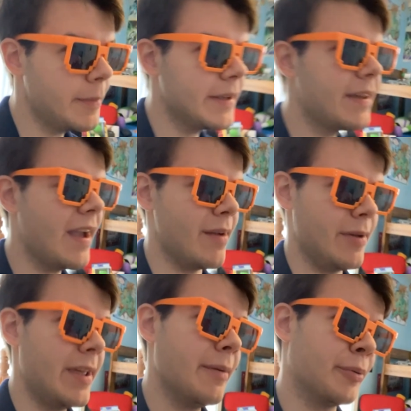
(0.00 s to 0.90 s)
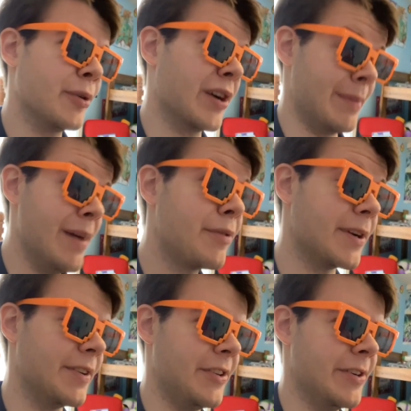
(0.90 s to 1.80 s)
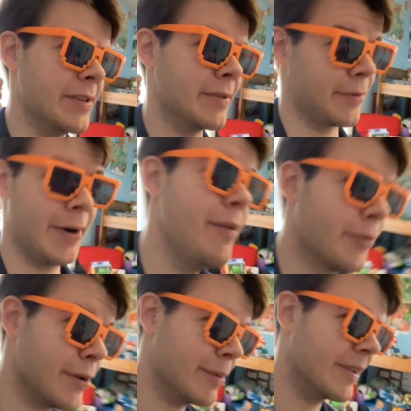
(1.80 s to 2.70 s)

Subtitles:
a big game. You can't program every interior for every